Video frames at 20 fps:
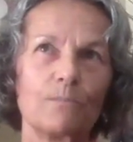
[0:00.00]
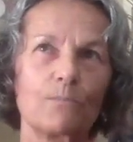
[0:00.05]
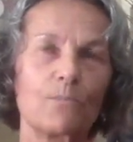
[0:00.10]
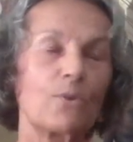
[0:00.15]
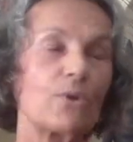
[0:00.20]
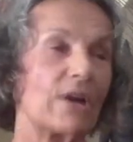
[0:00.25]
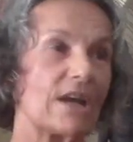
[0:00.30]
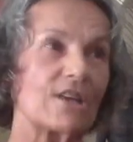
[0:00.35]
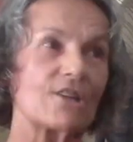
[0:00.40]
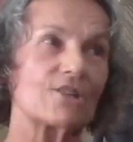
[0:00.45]

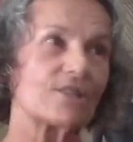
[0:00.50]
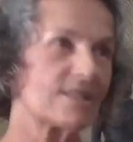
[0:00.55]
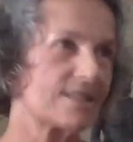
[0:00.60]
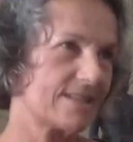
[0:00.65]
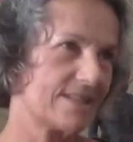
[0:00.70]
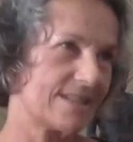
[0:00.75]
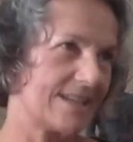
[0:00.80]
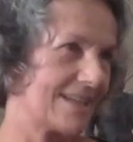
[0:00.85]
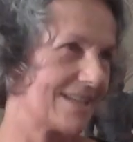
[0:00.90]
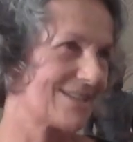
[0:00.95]

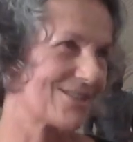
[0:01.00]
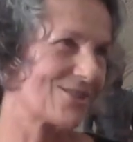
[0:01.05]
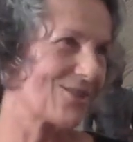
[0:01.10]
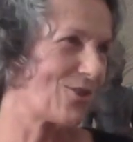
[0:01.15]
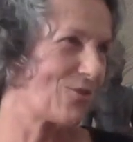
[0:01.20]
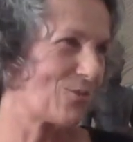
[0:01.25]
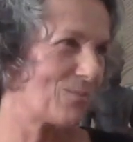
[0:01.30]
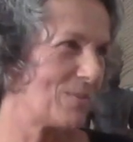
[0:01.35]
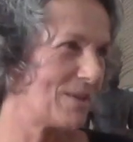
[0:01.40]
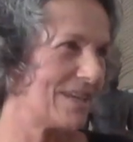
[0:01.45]
preciousness
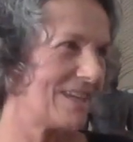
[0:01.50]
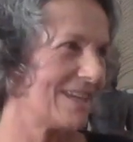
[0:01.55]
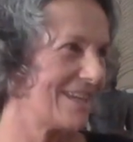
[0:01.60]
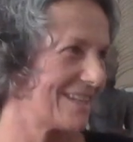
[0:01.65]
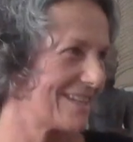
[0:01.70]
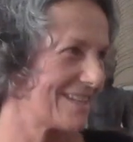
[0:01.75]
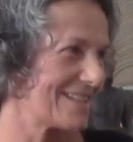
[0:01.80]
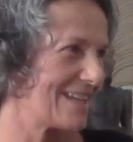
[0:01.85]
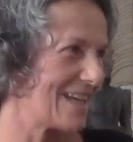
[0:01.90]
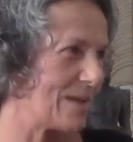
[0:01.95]
of being
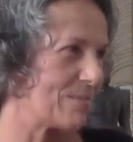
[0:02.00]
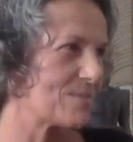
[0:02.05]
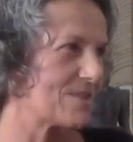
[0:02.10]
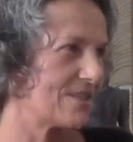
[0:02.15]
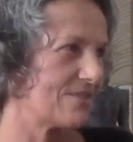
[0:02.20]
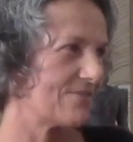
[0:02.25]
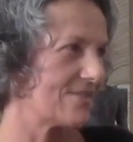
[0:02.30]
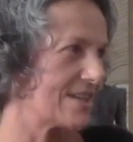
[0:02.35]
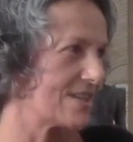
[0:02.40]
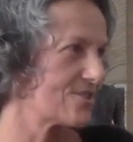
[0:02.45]
this
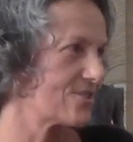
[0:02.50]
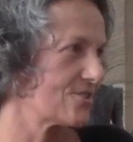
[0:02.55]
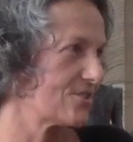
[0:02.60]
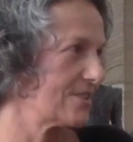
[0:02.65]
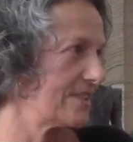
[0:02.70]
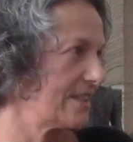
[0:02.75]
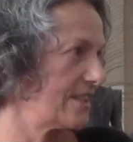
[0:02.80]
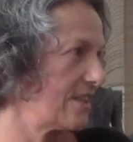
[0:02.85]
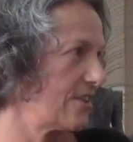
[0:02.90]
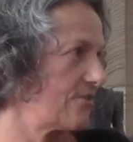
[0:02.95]
empty vessel
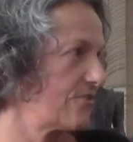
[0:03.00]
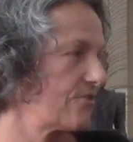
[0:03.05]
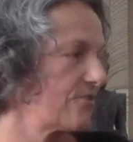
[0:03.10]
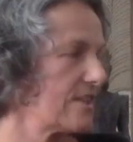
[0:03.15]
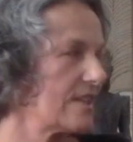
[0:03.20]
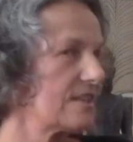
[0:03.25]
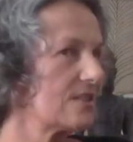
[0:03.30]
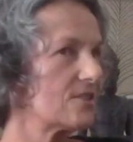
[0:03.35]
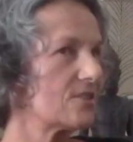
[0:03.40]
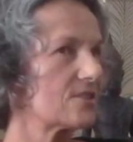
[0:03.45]
in the
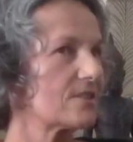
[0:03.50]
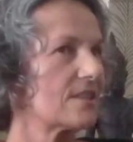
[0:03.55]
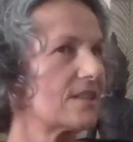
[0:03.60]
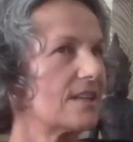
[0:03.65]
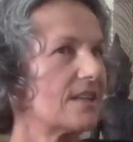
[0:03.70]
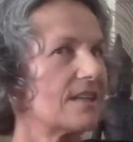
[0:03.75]
field.